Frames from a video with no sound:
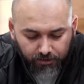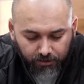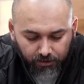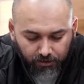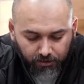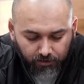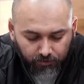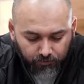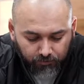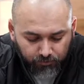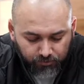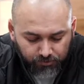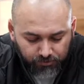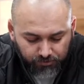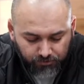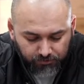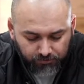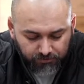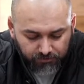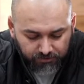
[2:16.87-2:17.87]
uh,
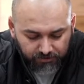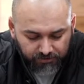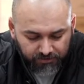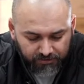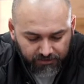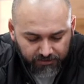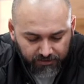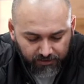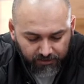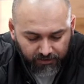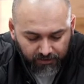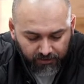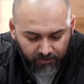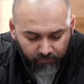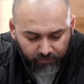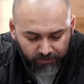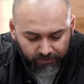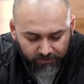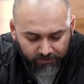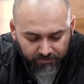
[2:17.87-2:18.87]
Crucial 16
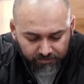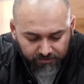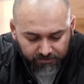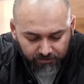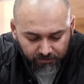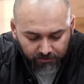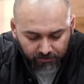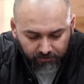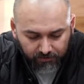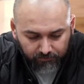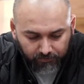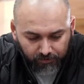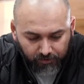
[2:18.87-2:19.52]
gigabytes uh,